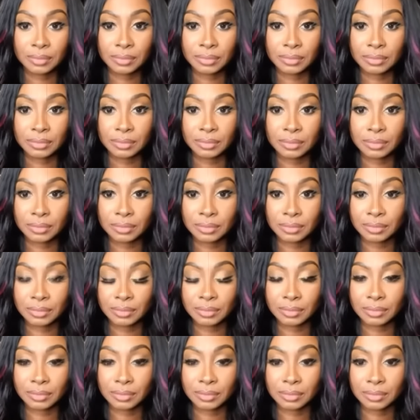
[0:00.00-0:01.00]

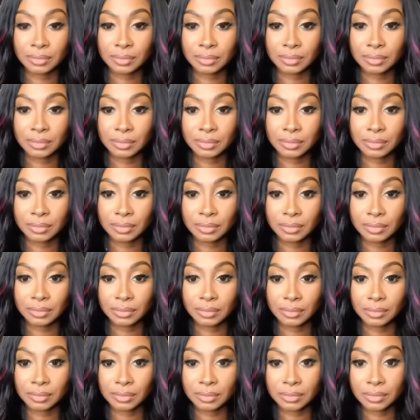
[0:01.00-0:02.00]

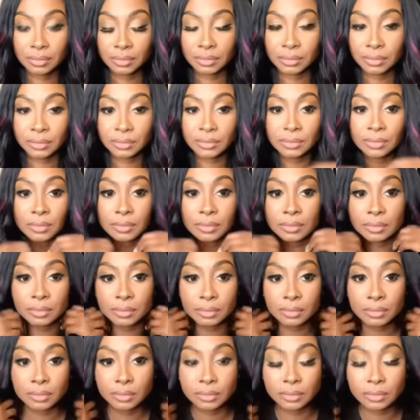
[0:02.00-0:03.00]

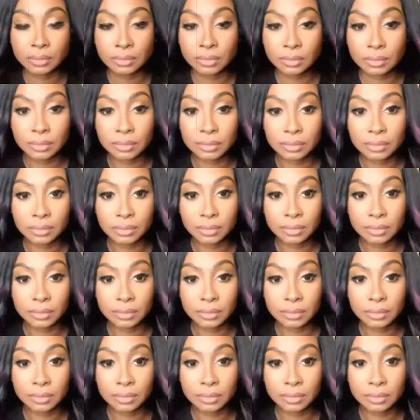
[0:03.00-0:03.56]
(silent)